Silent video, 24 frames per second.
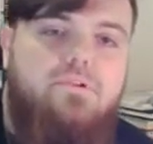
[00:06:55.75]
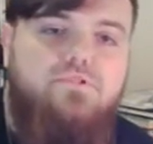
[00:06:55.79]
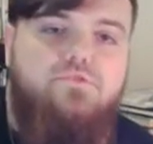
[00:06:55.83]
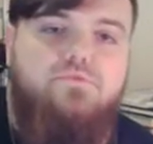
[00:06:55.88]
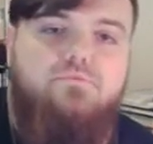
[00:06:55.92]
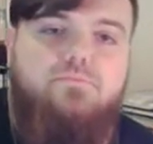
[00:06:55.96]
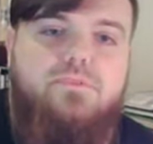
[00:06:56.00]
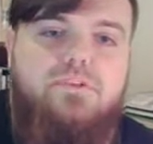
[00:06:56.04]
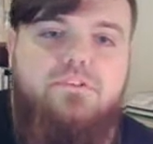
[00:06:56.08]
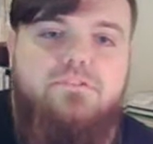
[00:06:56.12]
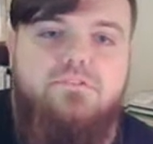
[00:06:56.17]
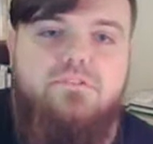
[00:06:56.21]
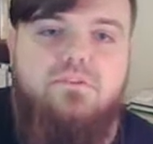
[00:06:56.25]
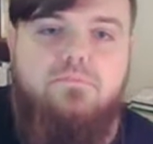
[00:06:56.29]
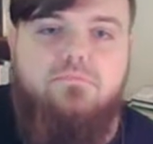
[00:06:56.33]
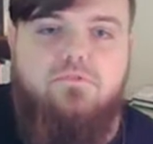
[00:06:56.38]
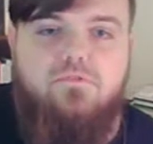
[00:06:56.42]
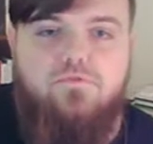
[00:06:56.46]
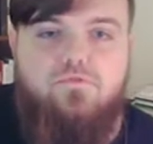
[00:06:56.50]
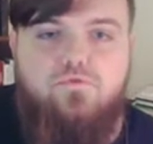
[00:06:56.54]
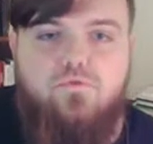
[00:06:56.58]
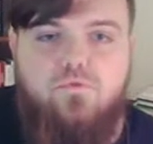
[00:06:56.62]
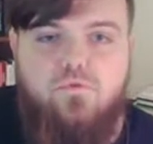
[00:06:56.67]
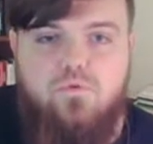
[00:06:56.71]
piece number
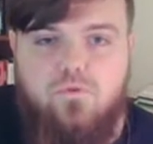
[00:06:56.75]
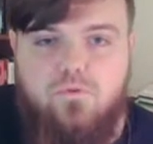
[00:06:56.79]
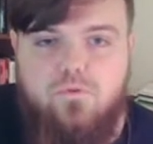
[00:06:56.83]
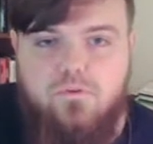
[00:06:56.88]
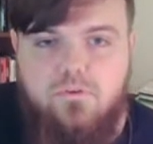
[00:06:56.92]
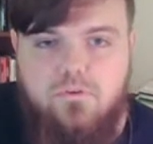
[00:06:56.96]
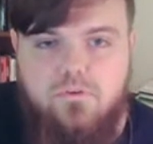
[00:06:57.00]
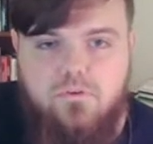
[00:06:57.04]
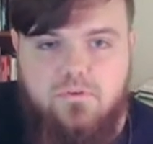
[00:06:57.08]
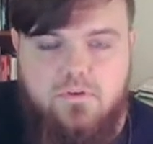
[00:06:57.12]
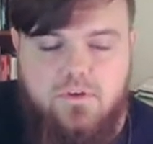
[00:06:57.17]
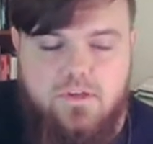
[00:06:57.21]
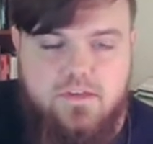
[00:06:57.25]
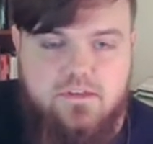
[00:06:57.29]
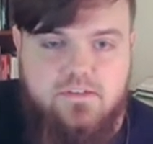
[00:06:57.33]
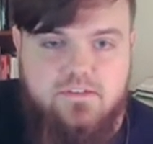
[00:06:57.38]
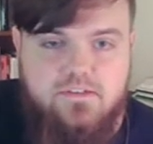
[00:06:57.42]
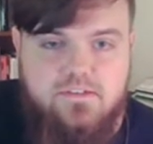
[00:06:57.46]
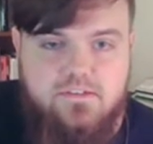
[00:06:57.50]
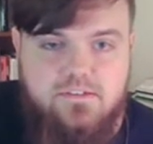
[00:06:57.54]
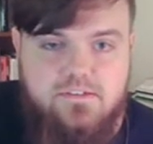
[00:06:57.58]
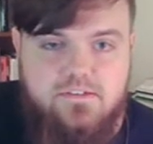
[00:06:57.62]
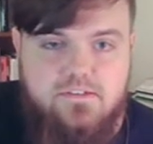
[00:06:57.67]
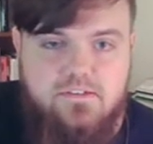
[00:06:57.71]
4
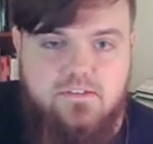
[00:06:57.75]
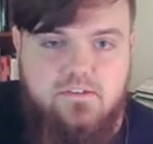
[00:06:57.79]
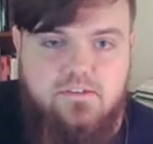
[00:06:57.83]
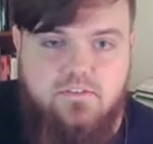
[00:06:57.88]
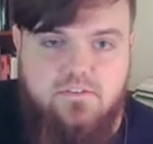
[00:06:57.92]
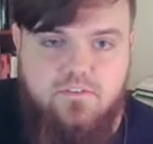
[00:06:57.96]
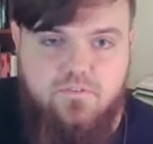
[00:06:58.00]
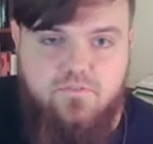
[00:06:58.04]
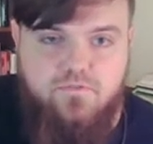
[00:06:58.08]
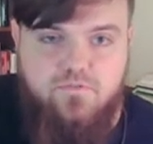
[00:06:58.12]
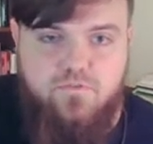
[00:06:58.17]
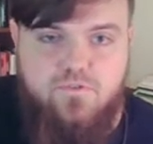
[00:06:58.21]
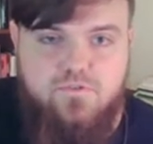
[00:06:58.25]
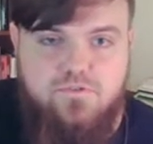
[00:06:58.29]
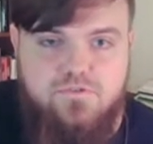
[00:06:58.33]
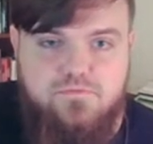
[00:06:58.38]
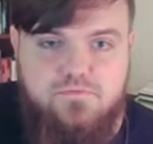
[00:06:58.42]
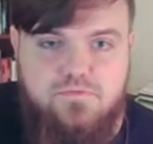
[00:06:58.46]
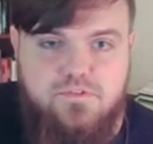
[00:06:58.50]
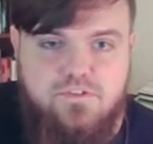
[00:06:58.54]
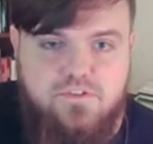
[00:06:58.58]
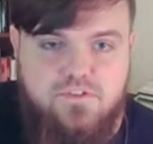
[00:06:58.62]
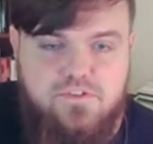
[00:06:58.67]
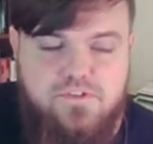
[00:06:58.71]
is the first
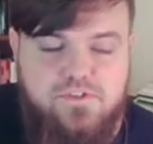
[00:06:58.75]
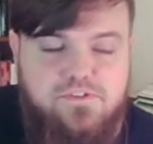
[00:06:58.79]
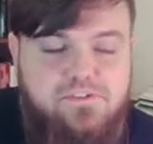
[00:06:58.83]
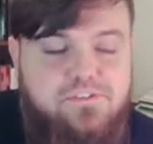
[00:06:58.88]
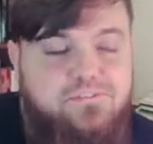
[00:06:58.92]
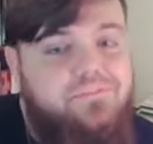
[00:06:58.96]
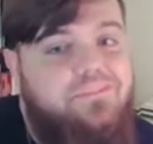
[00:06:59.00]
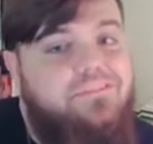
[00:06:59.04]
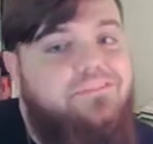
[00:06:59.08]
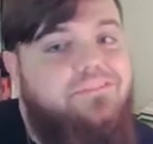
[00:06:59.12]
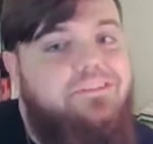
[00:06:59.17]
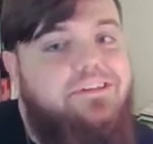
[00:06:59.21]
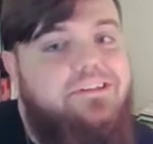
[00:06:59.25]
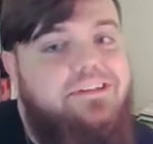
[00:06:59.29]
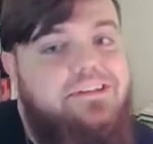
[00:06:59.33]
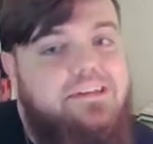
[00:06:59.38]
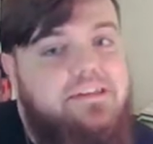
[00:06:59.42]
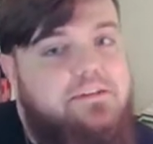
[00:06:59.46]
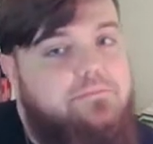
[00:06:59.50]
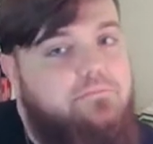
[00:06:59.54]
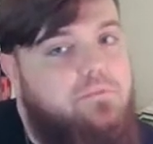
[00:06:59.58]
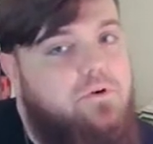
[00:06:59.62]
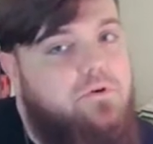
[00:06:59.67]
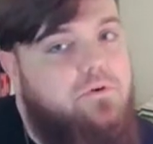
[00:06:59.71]
position of the
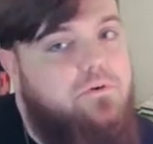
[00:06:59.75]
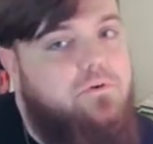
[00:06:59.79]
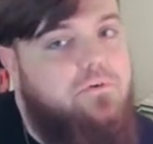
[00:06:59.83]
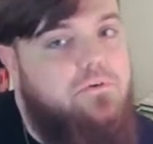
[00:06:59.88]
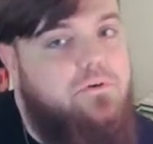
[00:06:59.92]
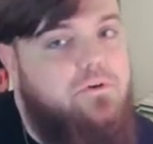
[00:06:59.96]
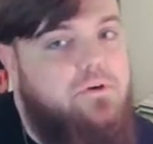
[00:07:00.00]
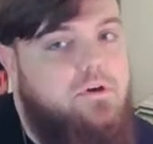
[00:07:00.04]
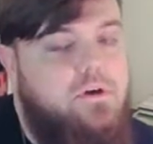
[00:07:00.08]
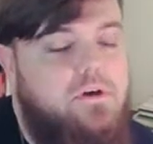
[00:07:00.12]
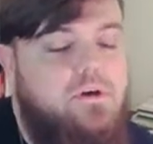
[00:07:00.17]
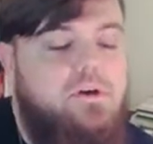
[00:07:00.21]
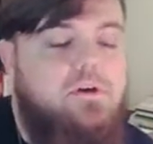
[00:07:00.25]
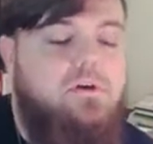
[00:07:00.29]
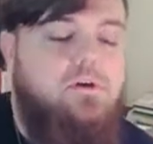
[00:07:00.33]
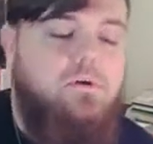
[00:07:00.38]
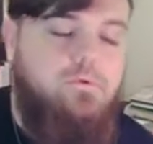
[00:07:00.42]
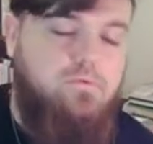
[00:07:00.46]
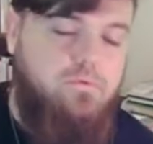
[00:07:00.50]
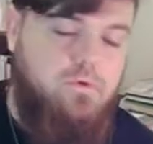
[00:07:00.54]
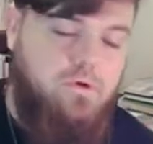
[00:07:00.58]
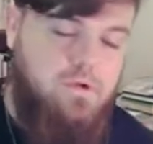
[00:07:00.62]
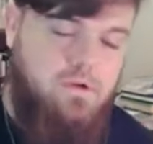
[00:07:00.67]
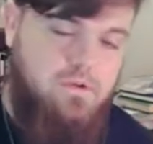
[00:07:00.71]
Lydian mode.
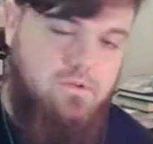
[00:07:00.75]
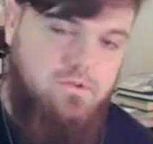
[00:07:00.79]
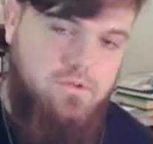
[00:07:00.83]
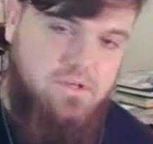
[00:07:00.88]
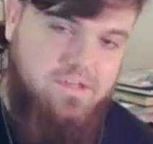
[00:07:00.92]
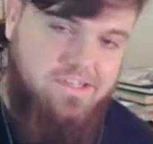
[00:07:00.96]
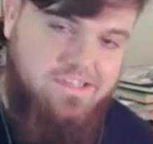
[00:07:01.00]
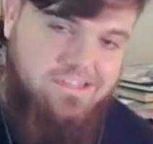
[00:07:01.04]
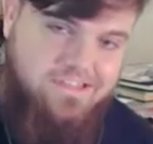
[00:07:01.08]
We're going to look at the